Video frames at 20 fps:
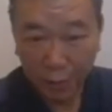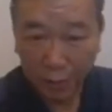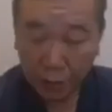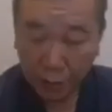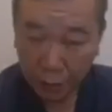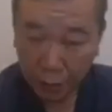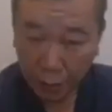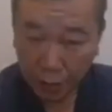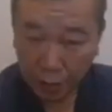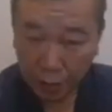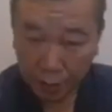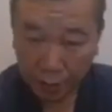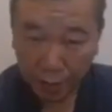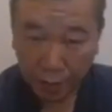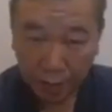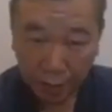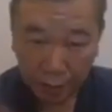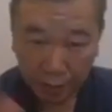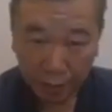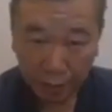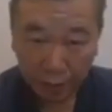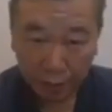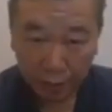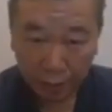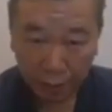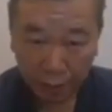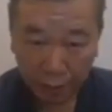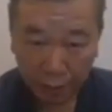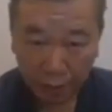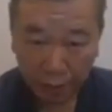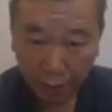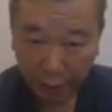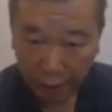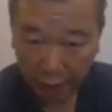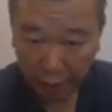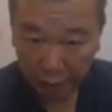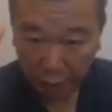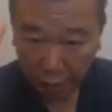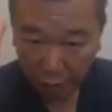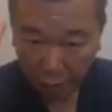You want me to
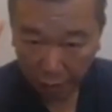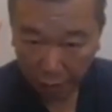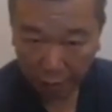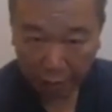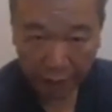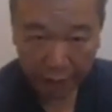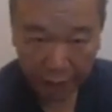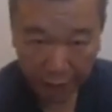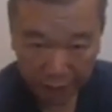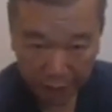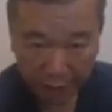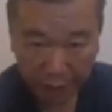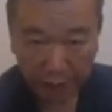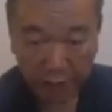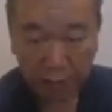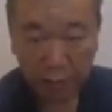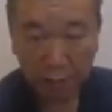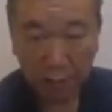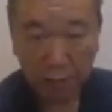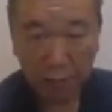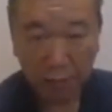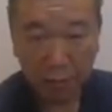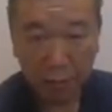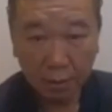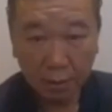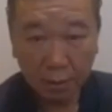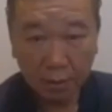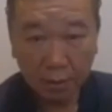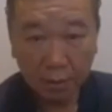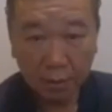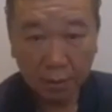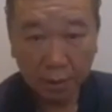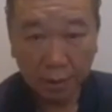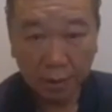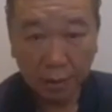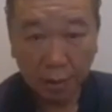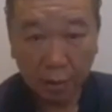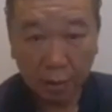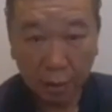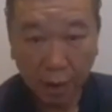kill all the cancer cell in
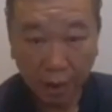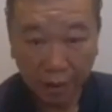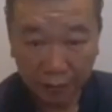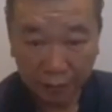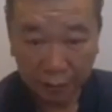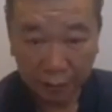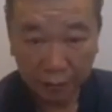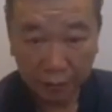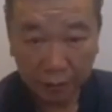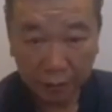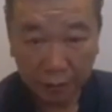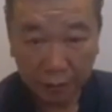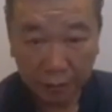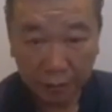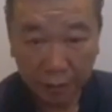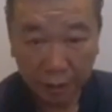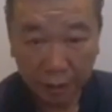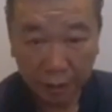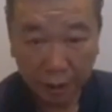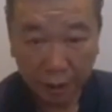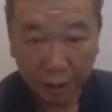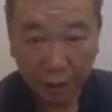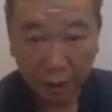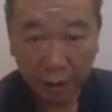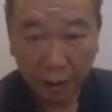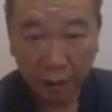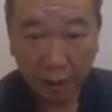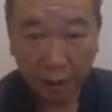your wife, okay?